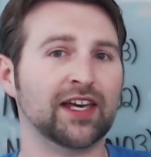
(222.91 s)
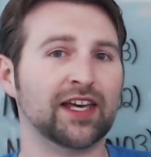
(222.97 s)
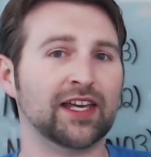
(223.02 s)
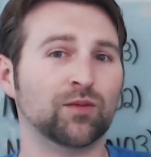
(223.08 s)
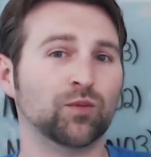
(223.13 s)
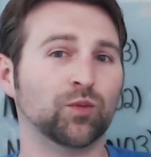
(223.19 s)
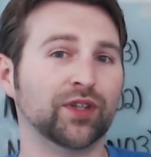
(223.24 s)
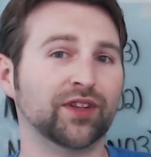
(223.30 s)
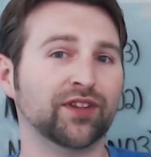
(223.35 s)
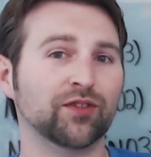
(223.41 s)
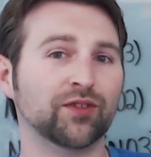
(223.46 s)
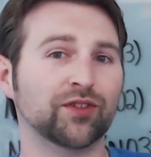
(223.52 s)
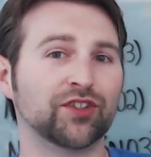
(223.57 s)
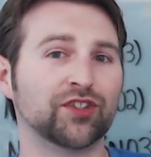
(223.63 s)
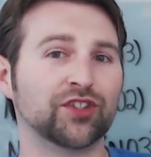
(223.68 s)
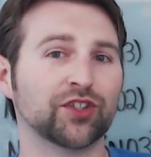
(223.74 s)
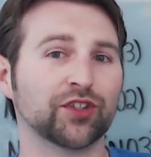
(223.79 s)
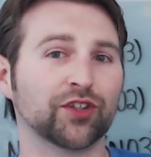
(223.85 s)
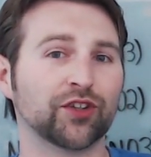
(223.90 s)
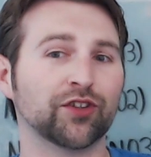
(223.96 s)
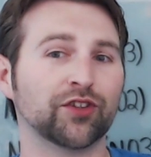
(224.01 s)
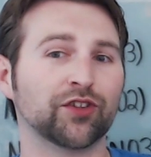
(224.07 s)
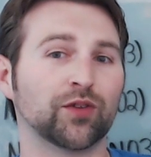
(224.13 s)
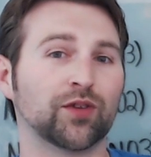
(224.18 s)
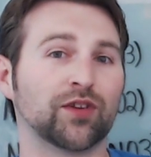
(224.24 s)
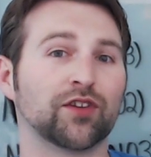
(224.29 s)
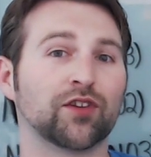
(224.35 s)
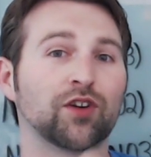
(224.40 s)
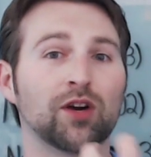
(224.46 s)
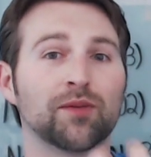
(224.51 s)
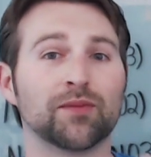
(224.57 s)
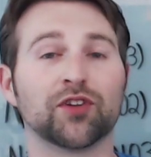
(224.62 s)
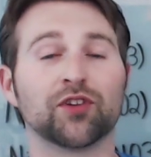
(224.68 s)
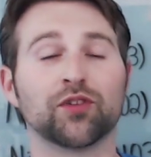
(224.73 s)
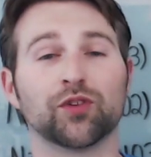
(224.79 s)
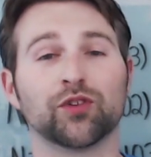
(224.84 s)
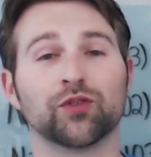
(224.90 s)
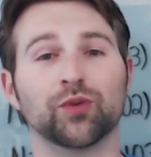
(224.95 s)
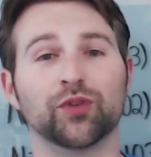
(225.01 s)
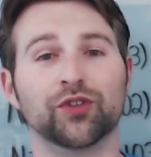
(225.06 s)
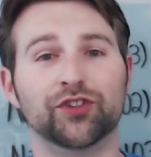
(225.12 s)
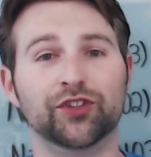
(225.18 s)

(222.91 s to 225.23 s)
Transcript: And what those sugars or this carbon source will